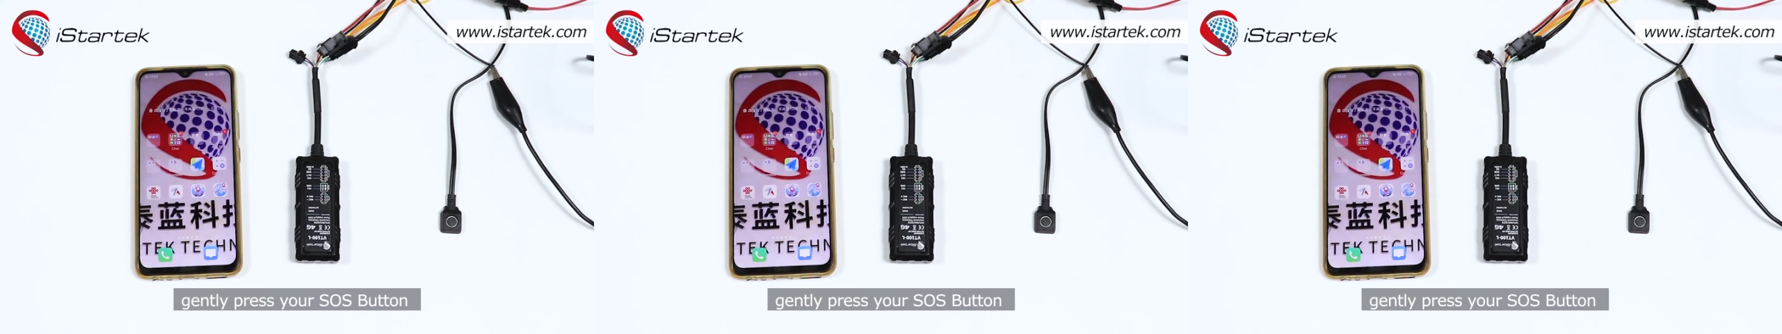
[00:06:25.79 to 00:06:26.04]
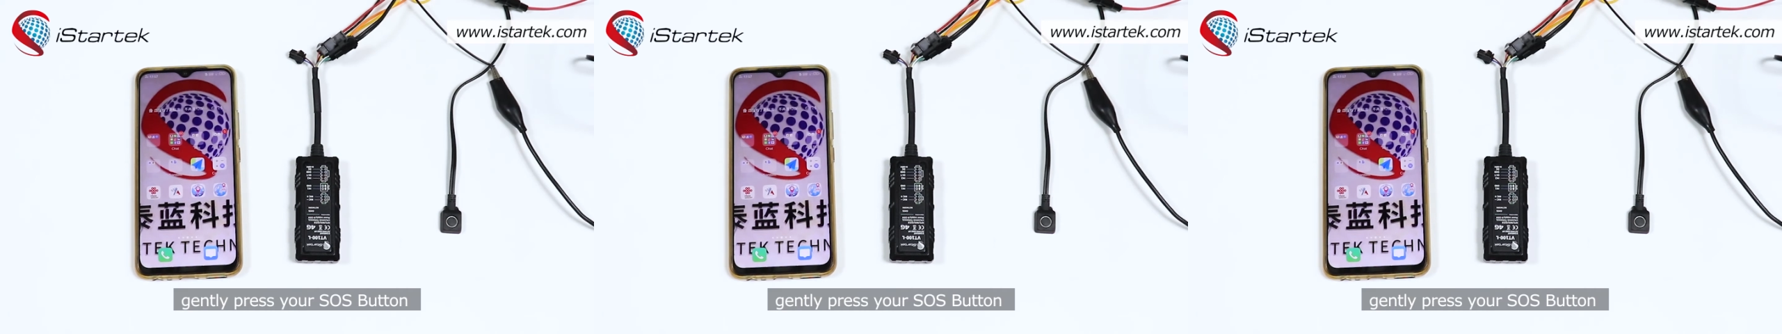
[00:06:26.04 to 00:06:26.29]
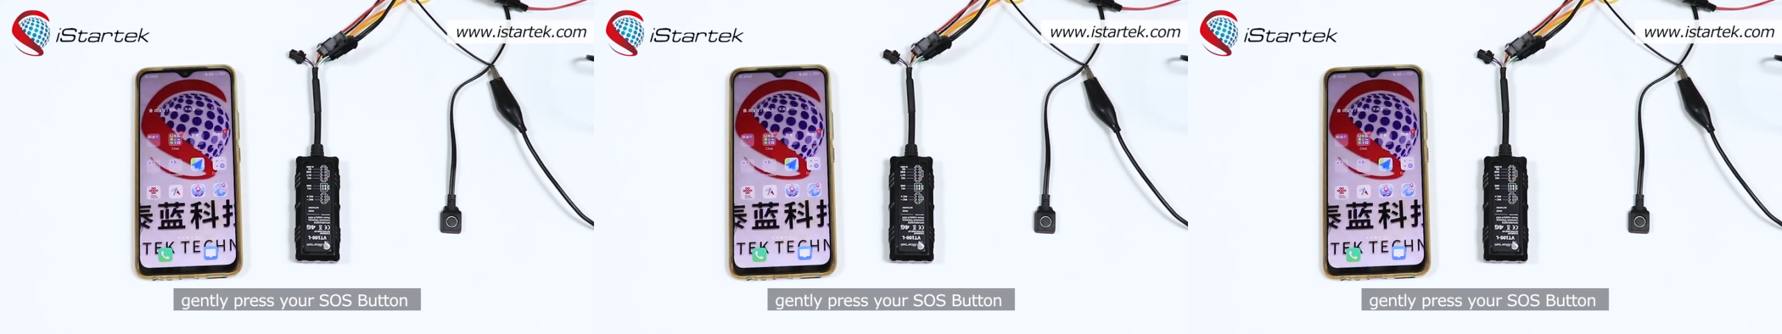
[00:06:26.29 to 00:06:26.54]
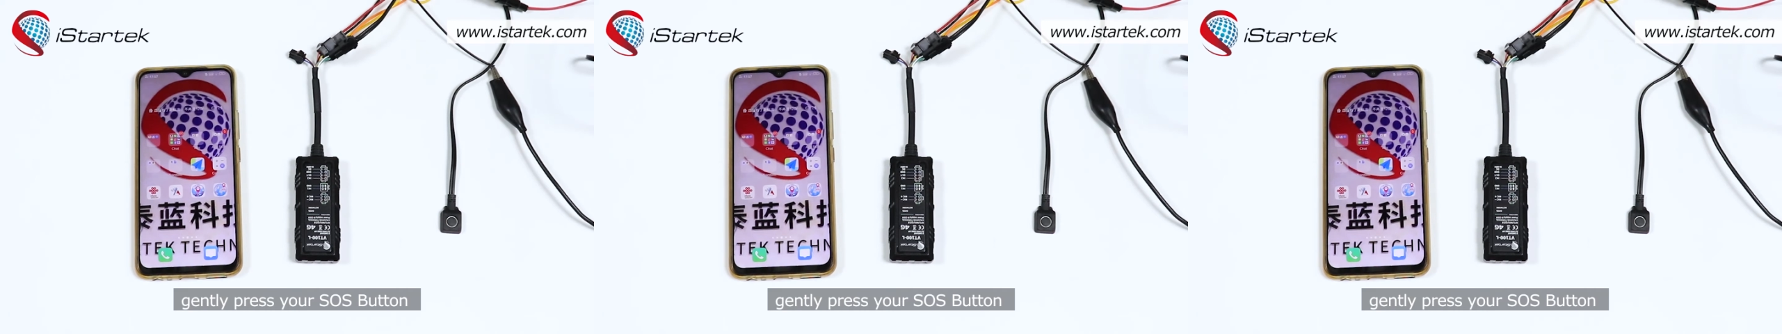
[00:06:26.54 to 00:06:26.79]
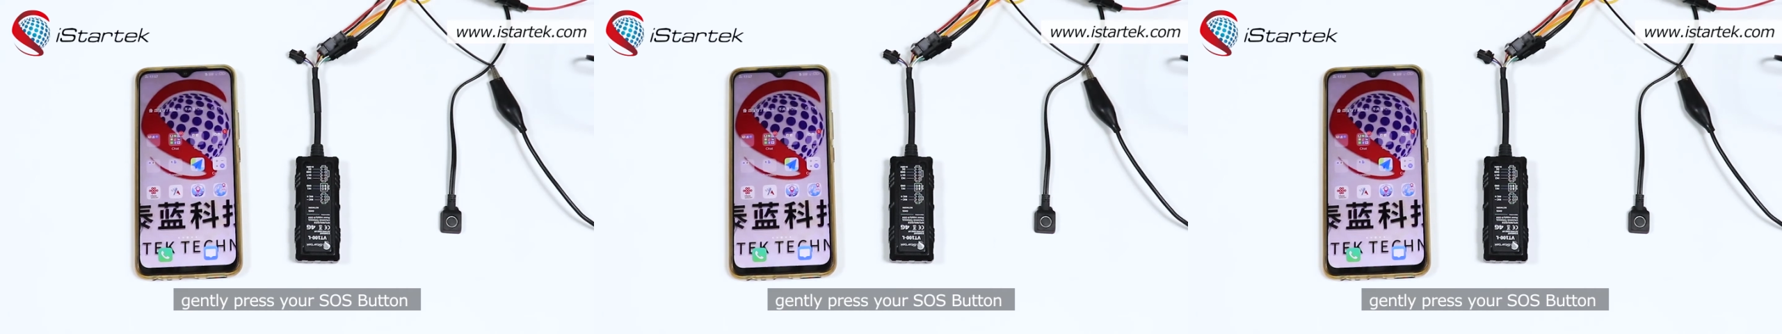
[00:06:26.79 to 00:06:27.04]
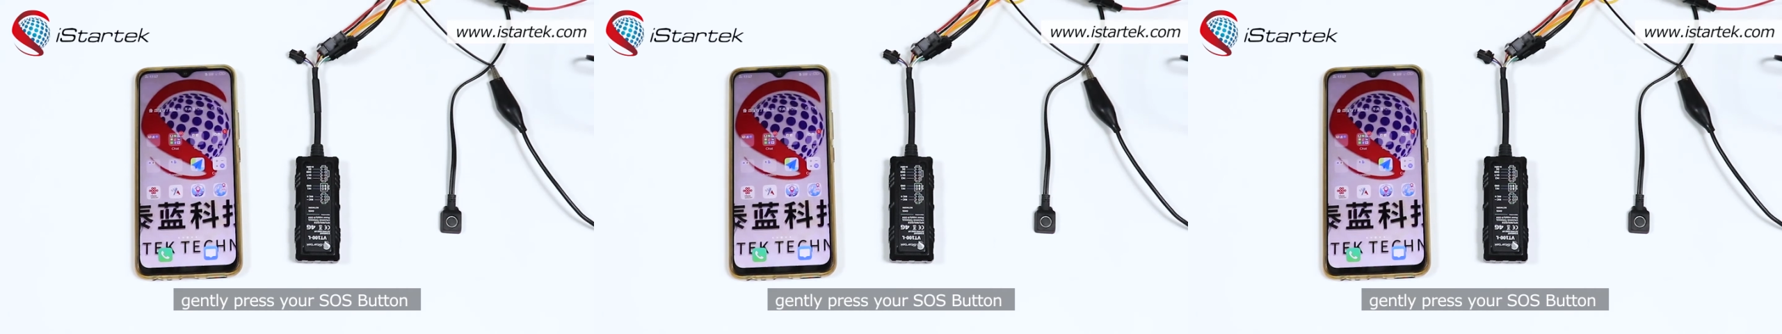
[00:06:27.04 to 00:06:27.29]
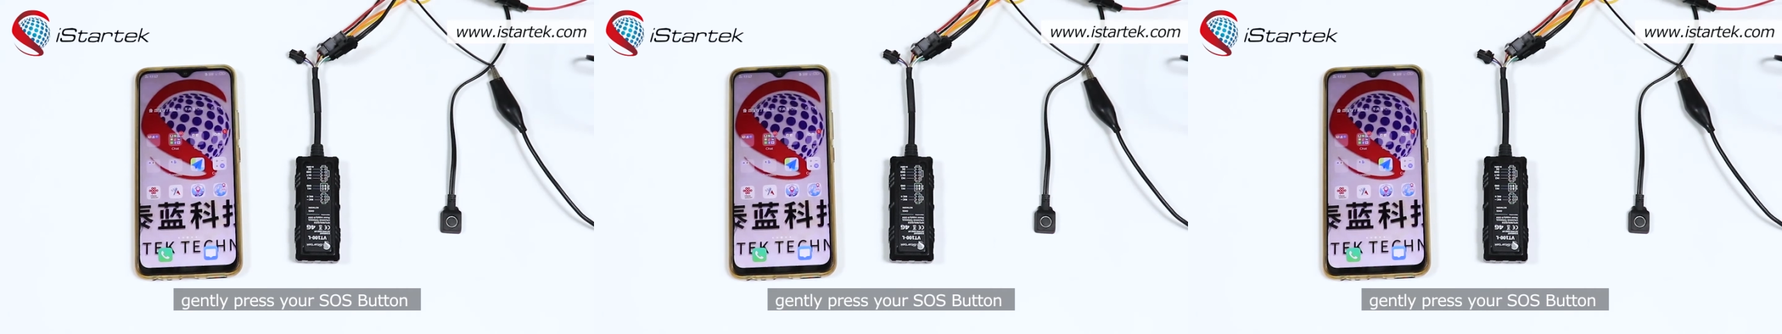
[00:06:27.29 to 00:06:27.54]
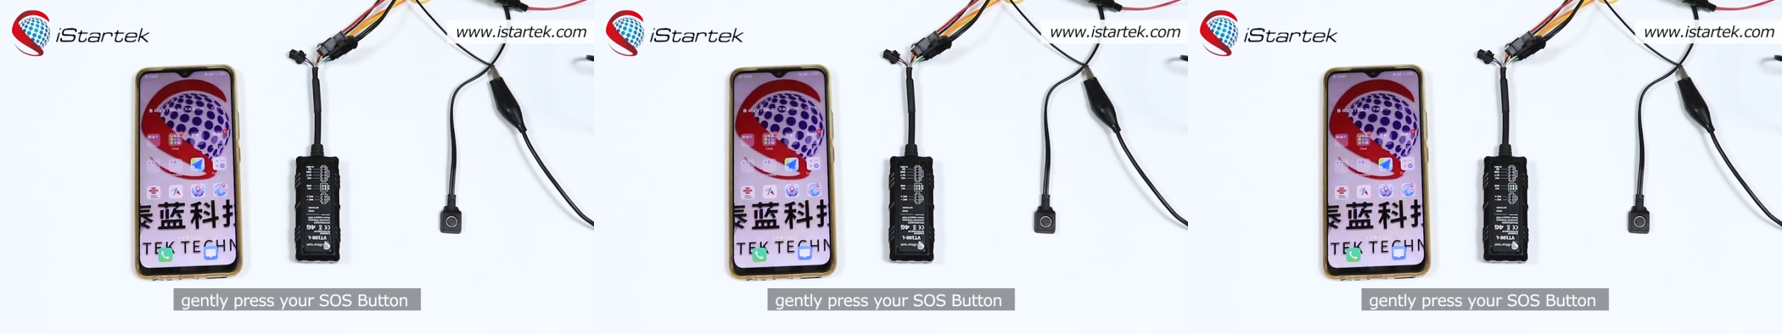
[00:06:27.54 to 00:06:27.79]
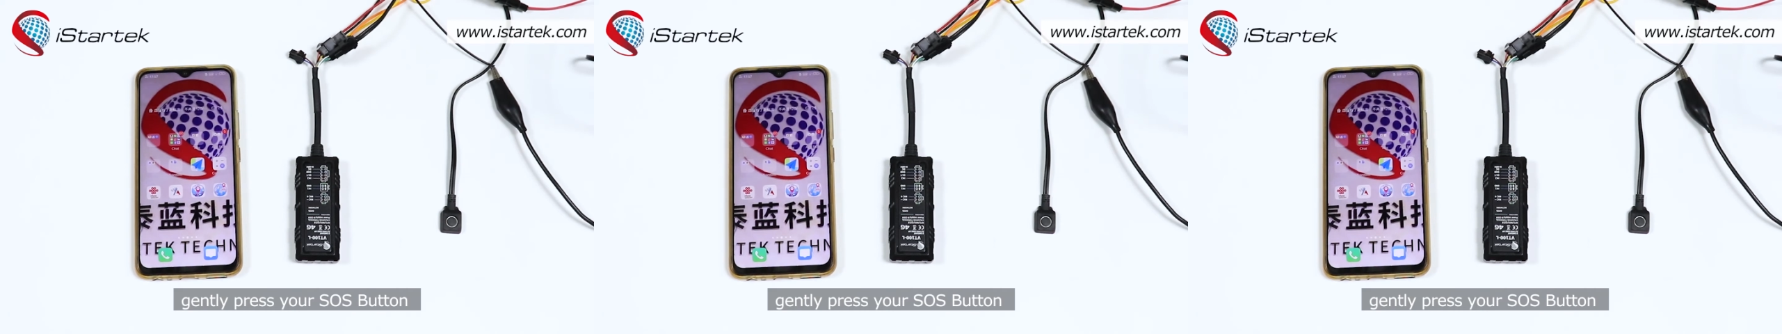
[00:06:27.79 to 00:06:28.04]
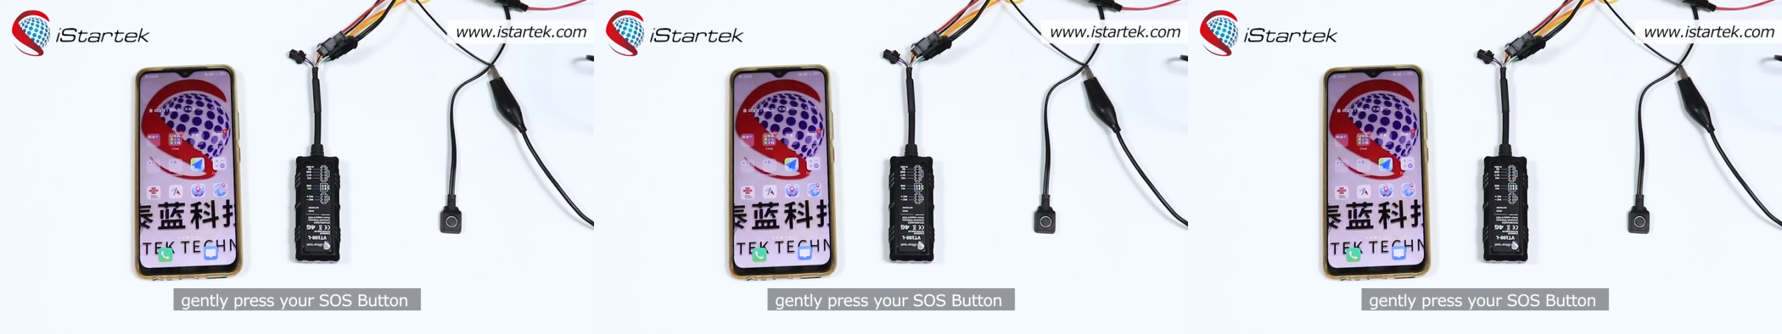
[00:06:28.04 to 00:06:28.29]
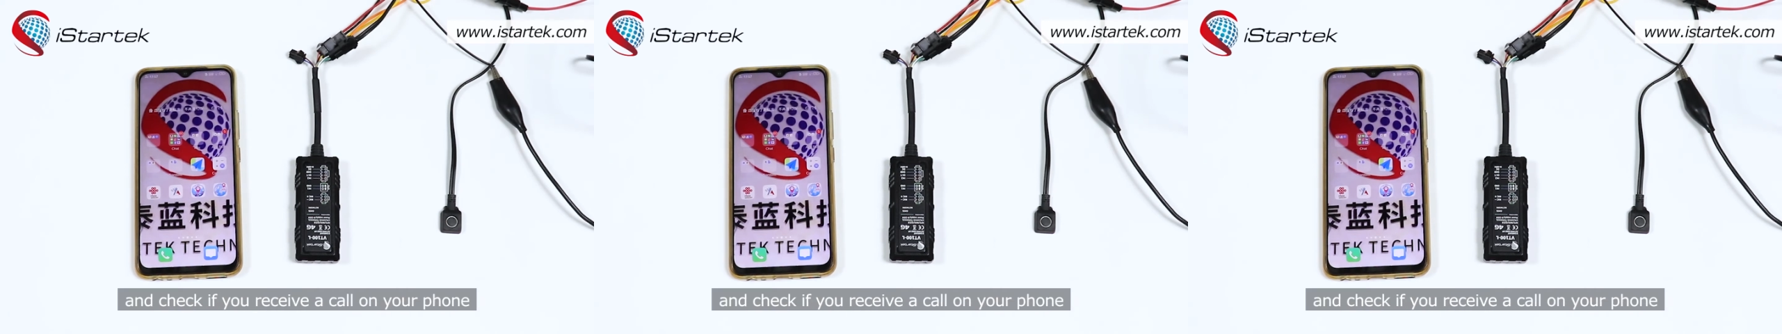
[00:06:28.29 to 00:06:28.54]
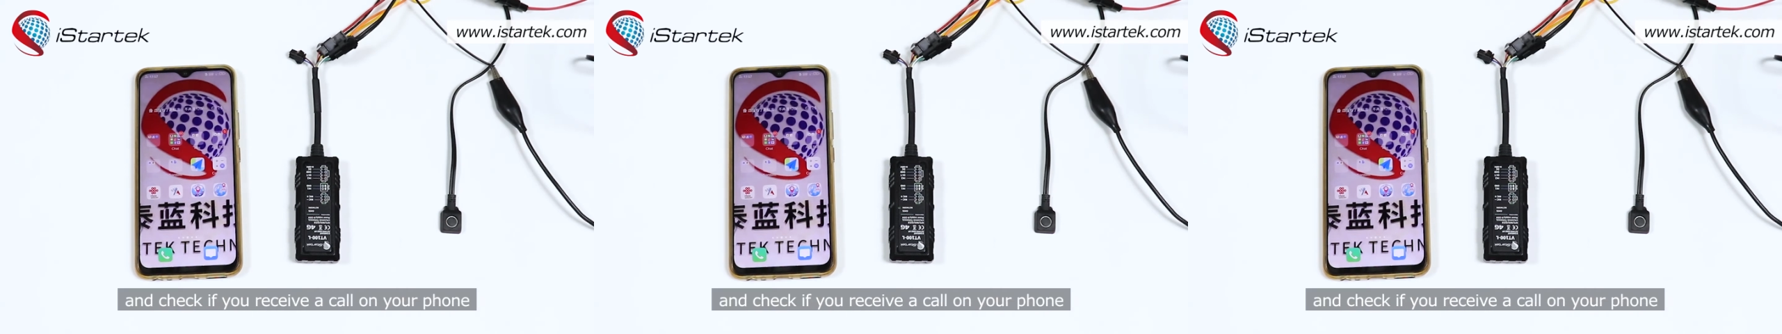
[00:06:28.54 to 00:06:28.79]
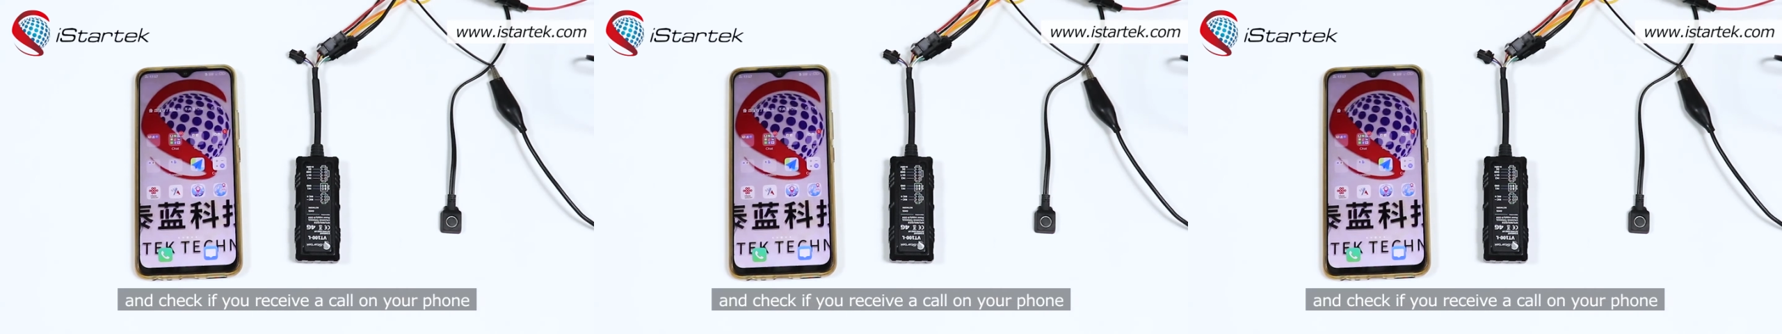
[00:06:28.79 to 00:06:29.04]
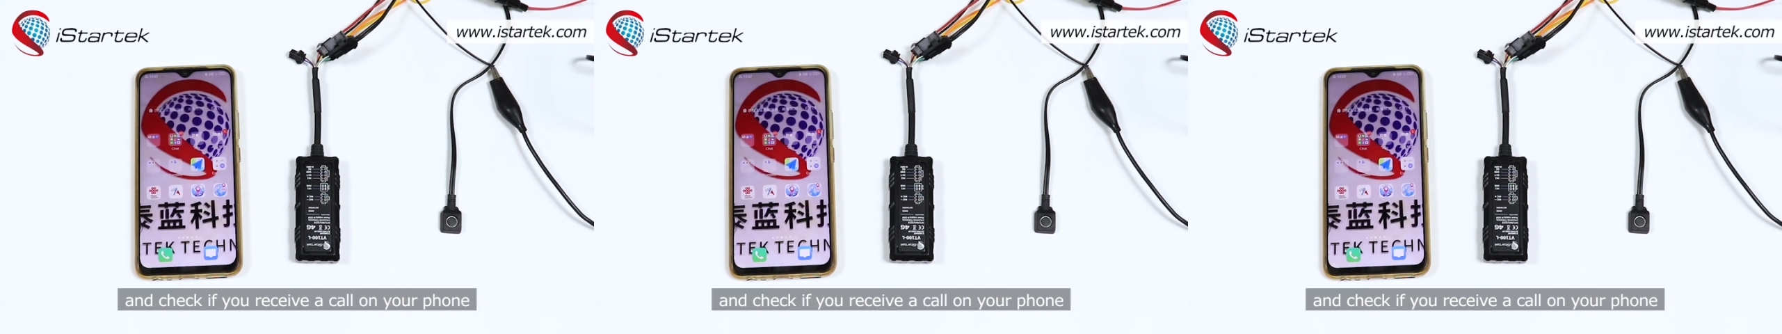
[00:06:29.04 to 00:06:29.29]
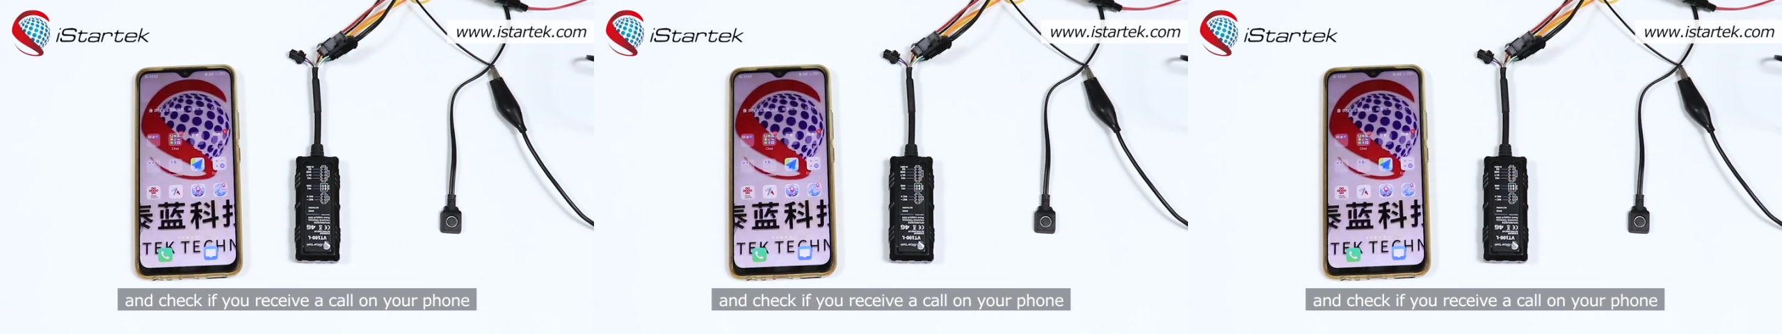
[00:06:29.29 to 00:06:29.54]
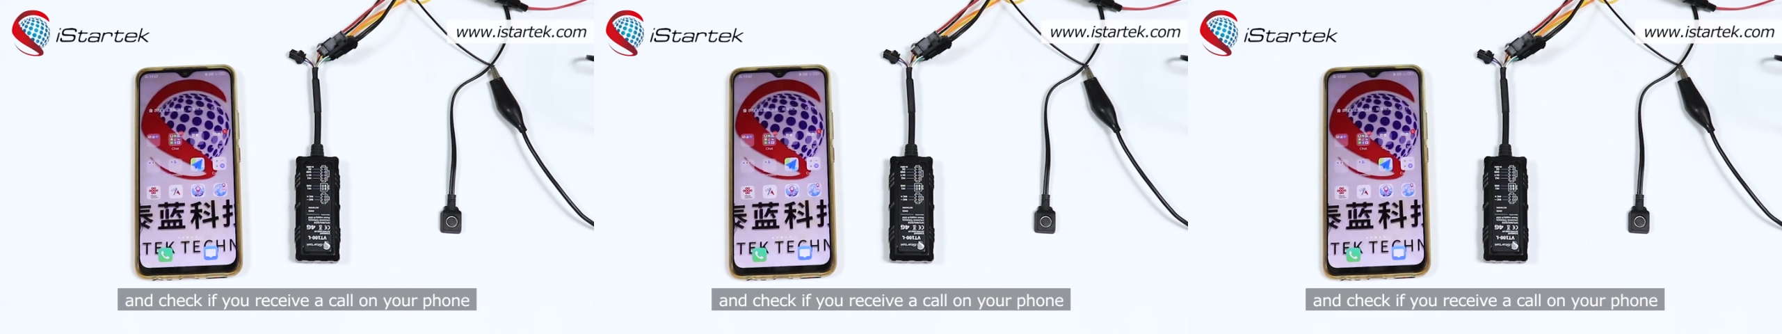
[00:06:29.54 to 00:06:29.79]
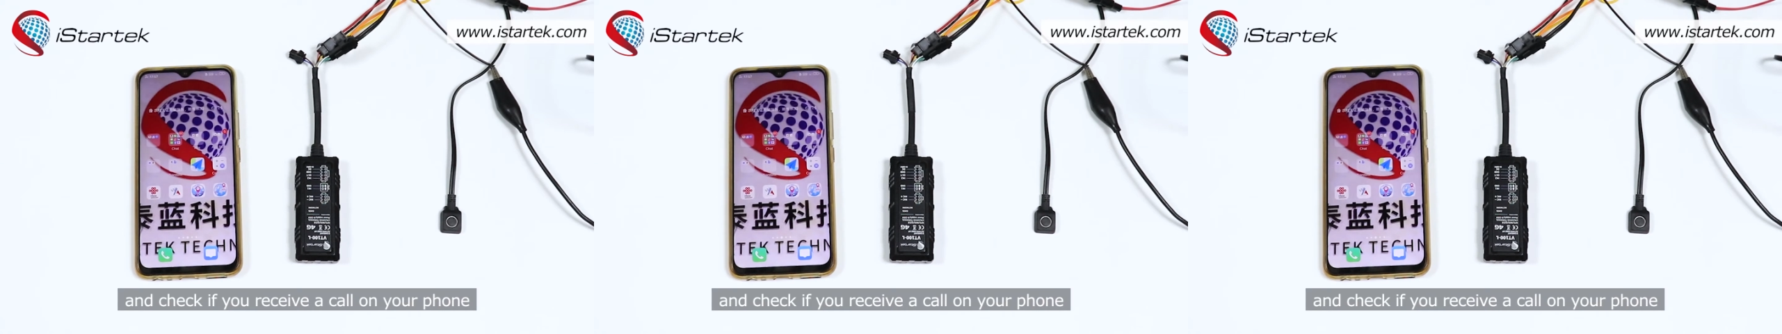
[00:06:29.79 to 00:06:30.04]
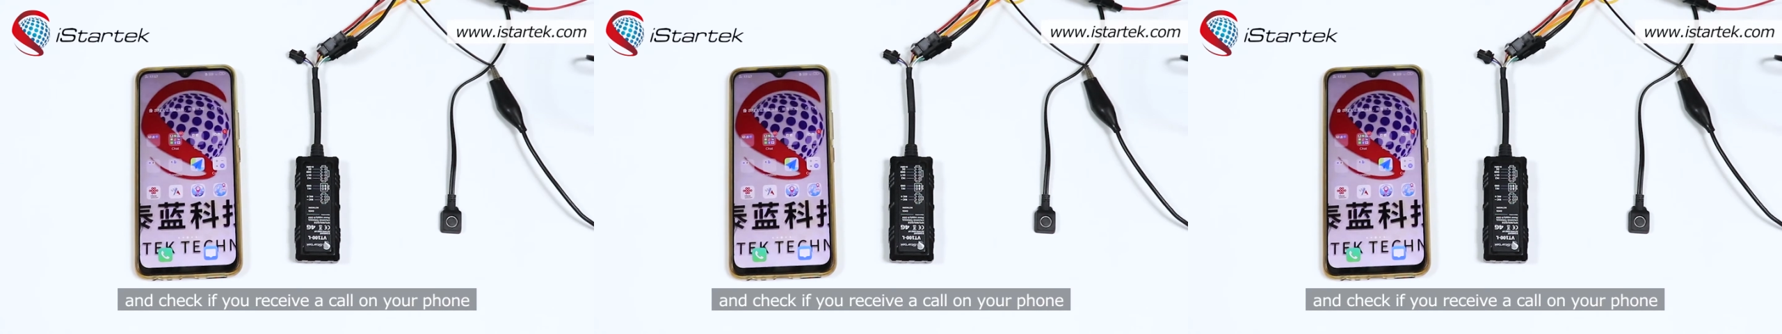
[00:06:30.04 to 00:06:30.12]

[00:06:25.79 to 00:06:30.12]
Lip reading: Nobody's mouth can be seen.